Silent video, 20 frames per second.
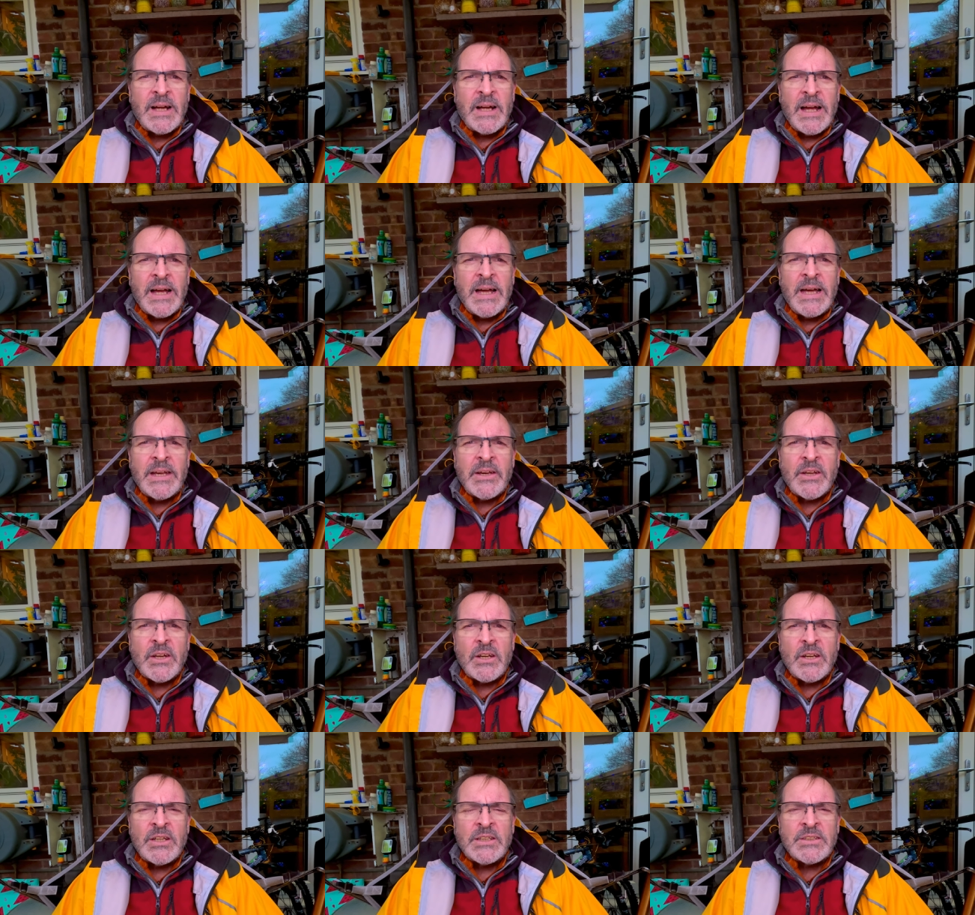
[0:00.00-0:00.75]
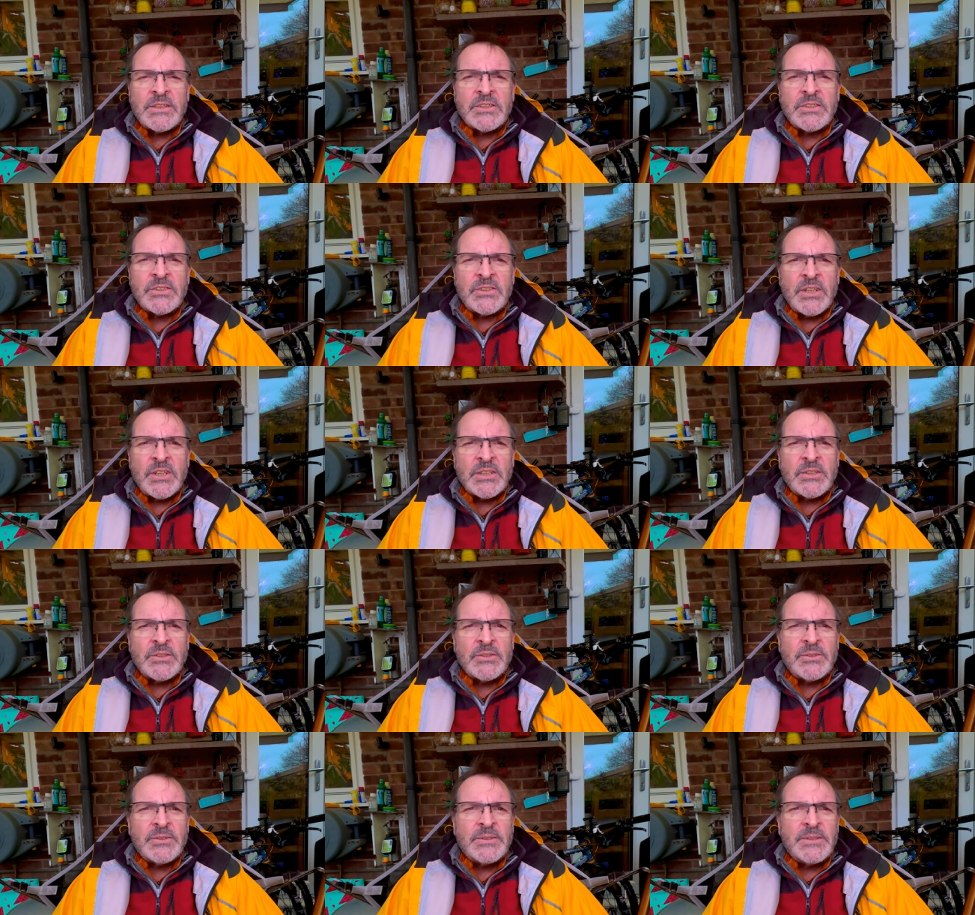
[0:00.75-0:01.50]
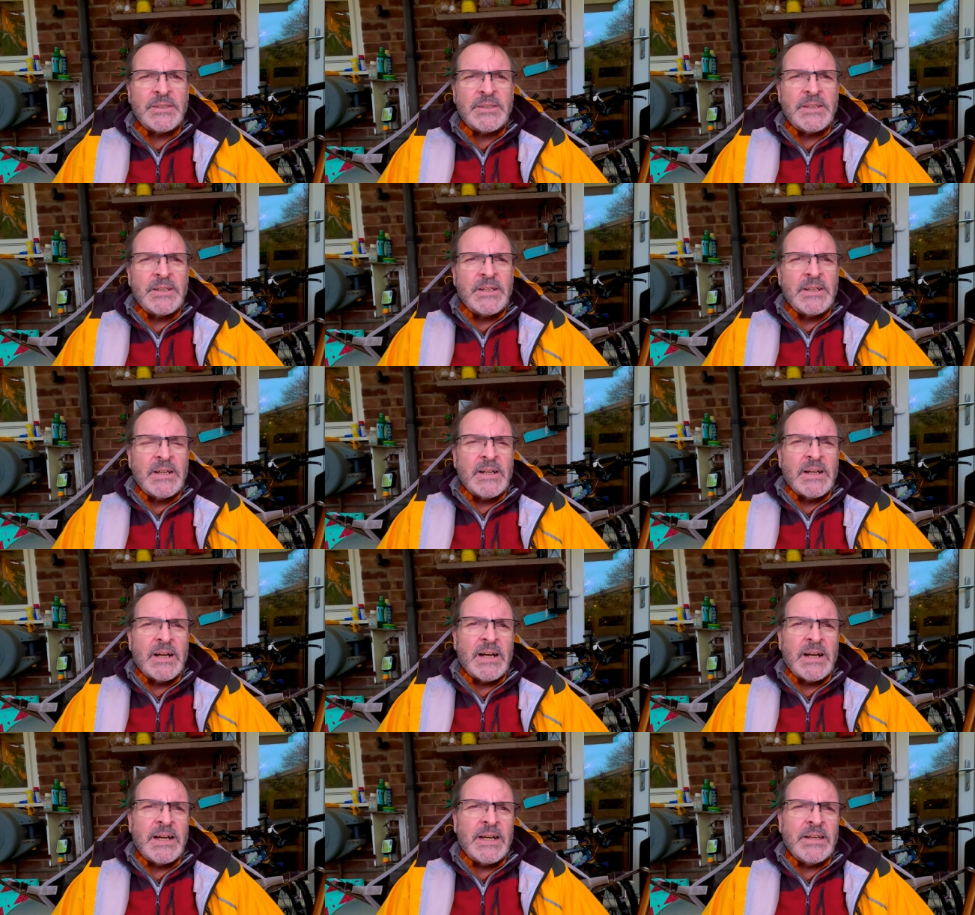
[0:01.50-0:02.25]
and I like to cycle
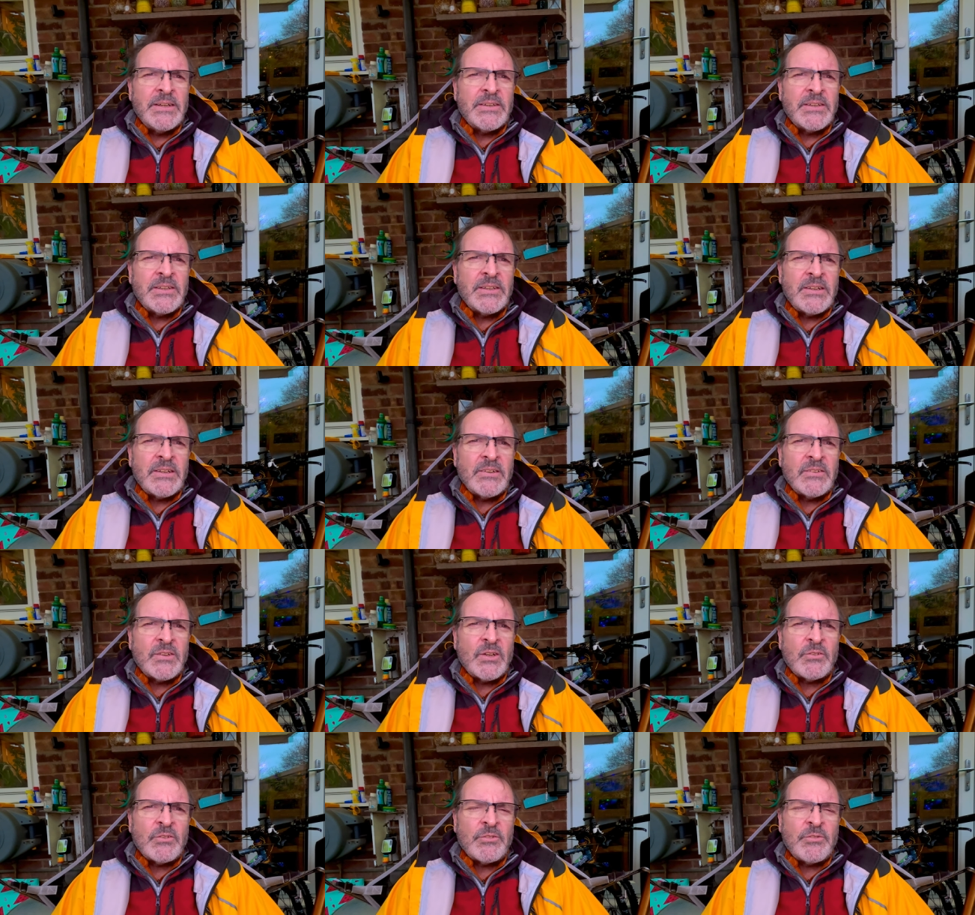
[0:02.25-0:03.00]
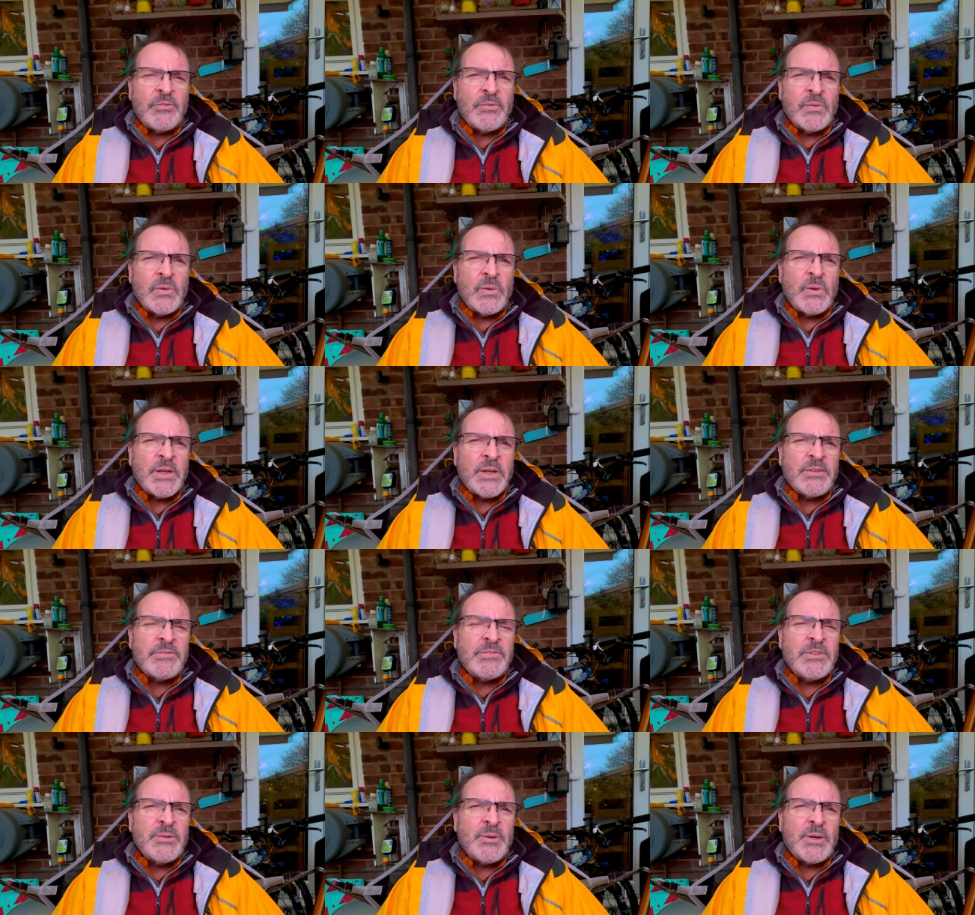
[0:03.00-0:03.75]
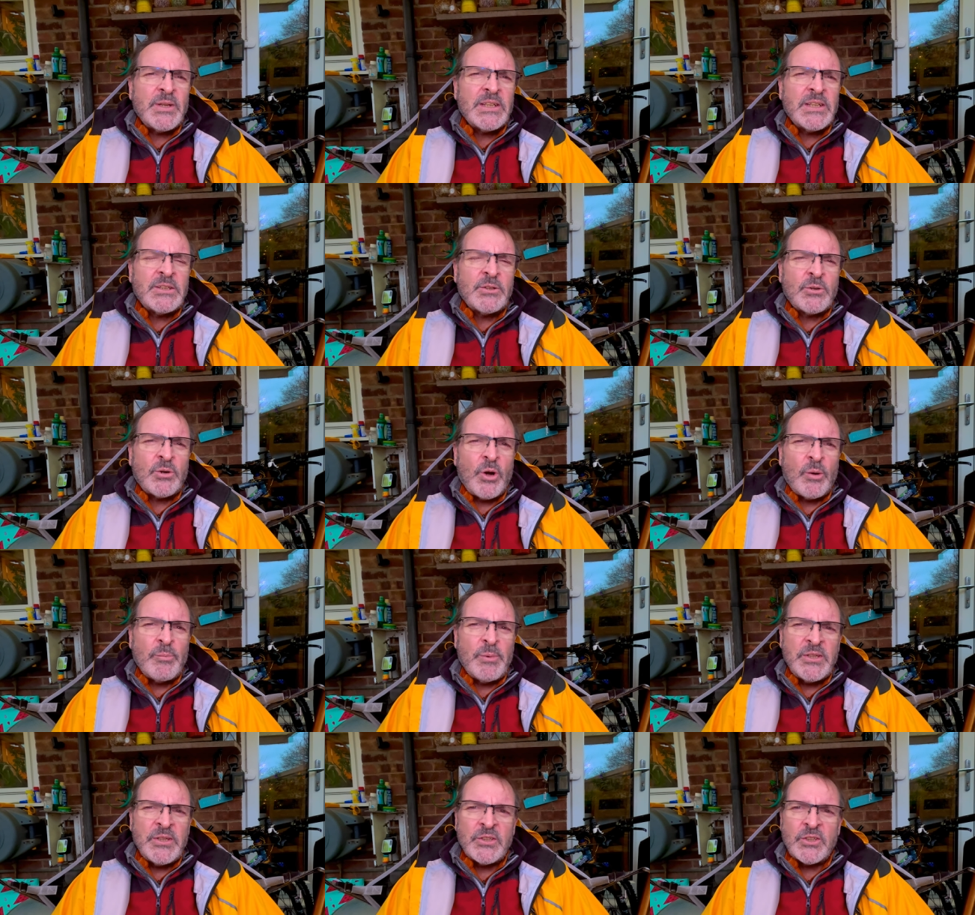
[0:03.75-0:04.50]
and uh, I've got quite a few other little
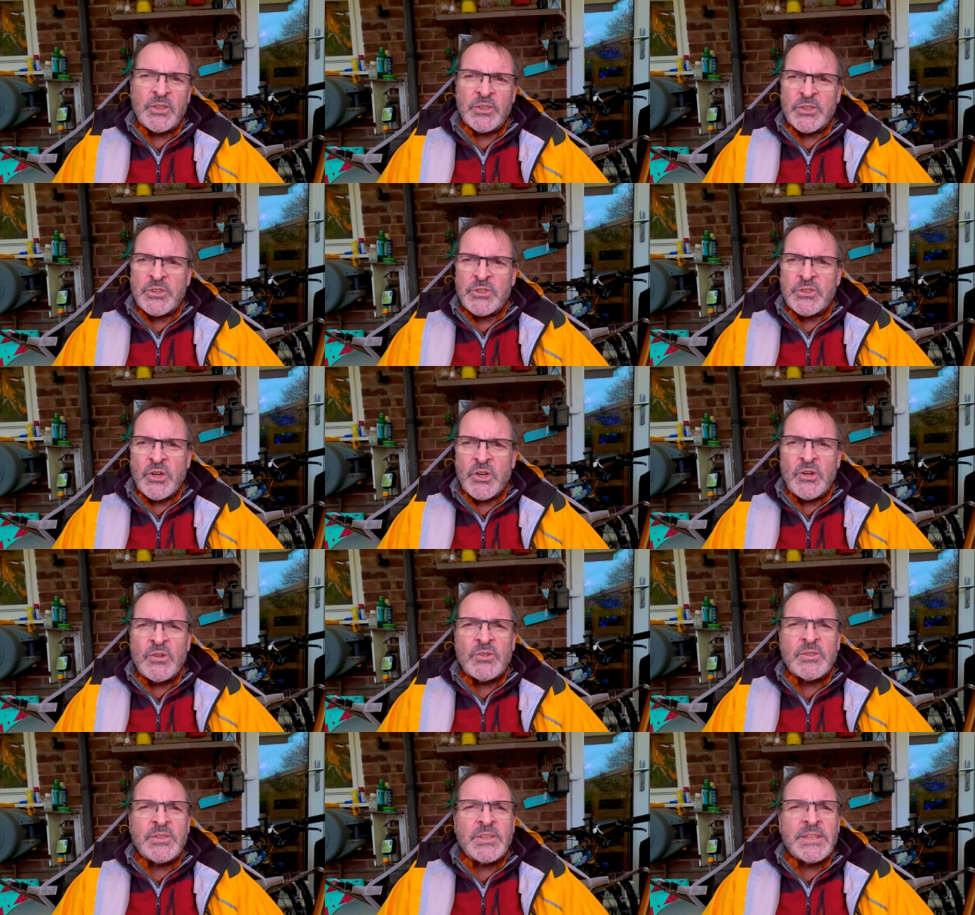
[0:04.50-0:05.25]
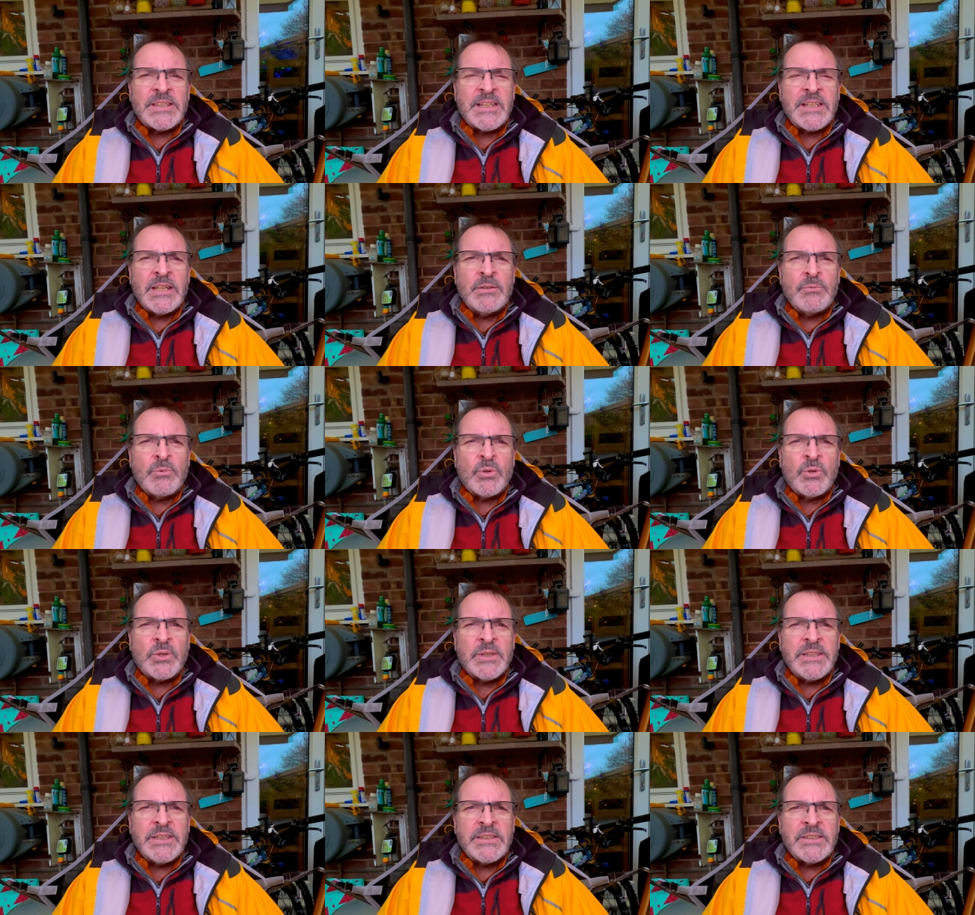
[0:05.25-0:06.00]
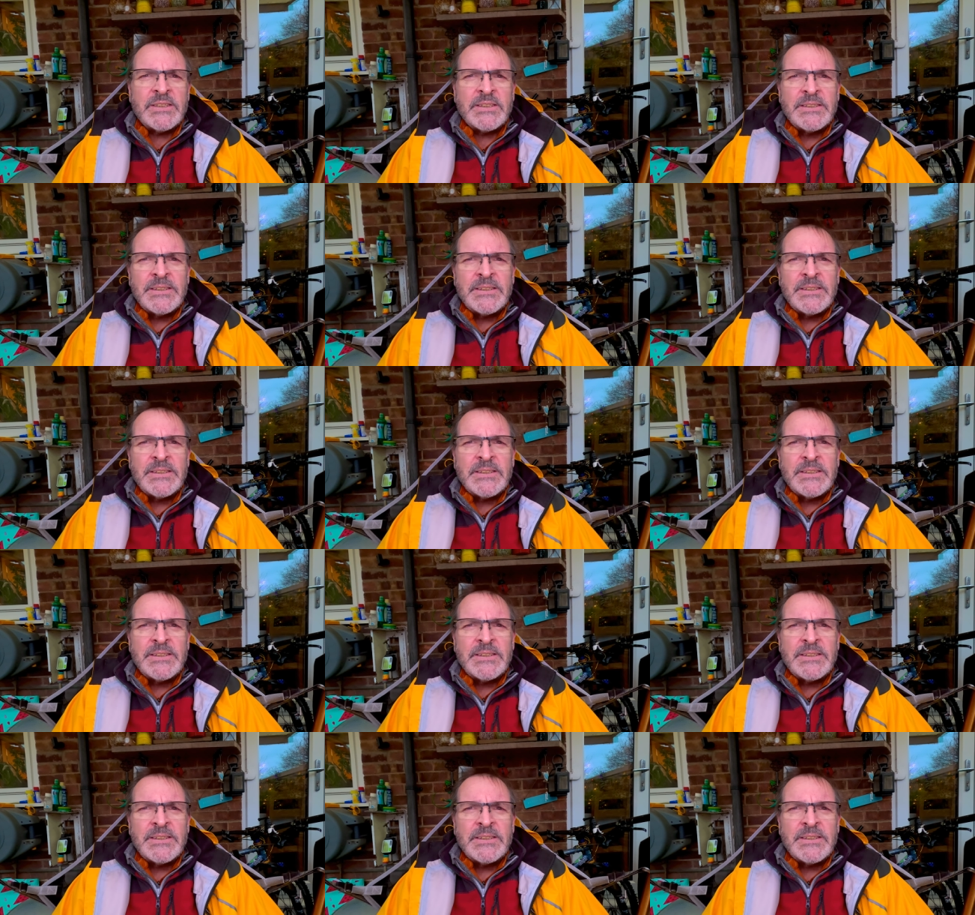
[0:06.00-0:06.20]
hobbies. I've got a dog that I take walkies,